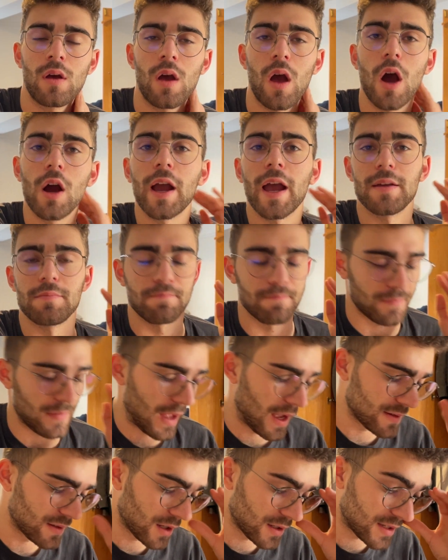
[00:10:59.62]
Okay,
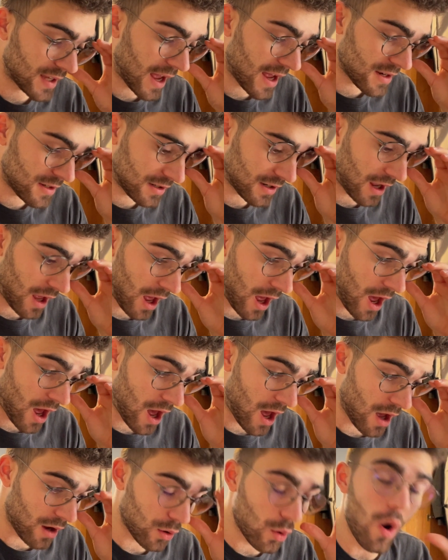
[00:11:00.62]
as I said,
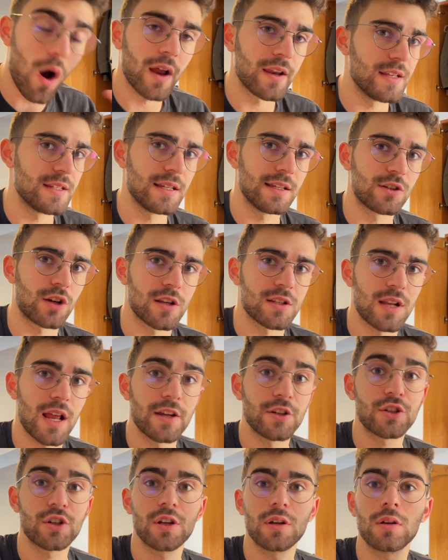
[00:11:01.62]
quite an easy
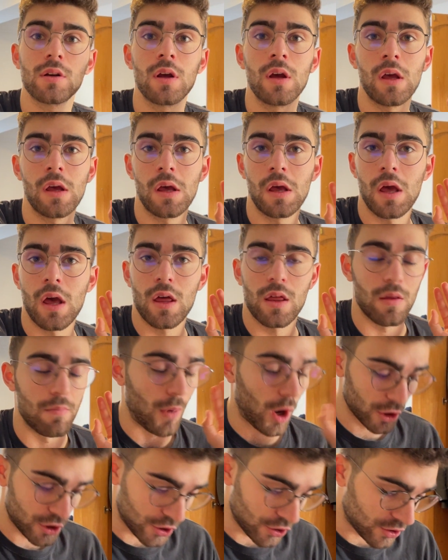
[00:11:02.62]
translation.
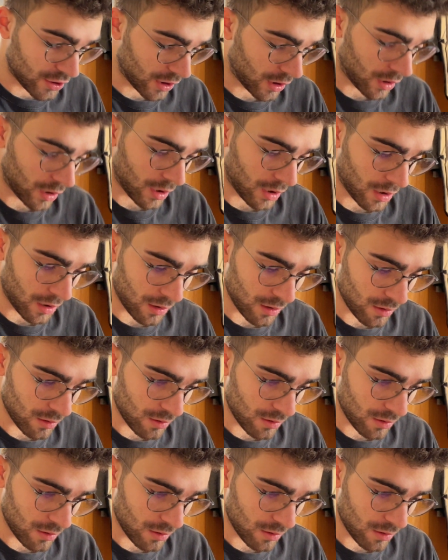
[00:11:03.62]
My tutor